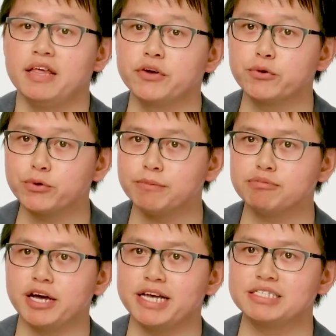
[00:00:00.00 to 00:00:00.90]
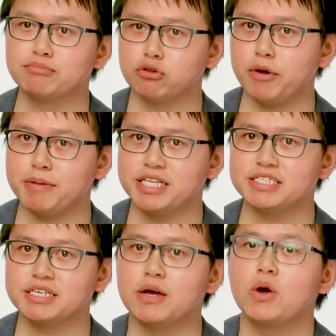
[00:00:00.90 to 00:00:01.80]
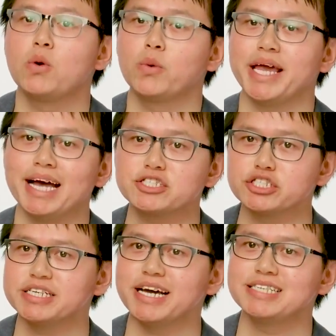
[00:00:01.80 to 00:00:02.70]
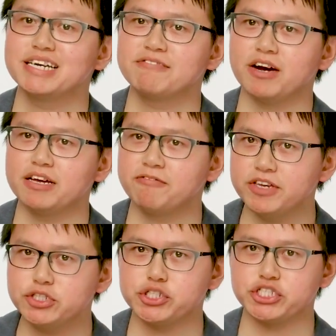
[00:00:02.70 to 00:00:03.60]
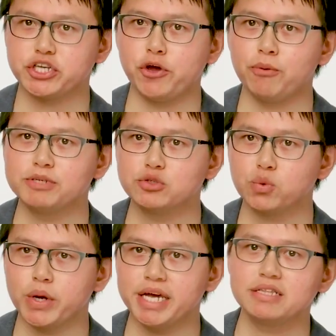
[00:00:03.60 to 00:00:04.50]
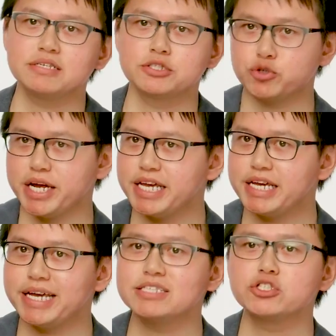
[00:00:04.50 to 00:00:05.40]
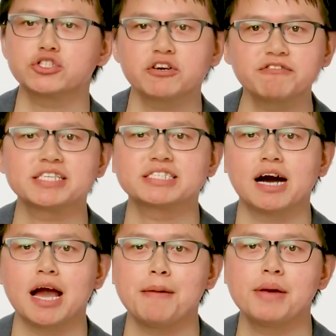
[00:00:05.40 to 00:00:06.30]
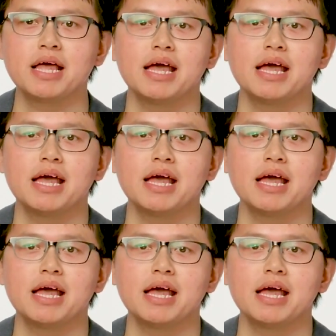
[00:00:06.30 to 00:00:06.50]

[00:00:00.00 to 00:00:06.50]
In the Google Play deployment, we actually identify a feature skew between the training and serving time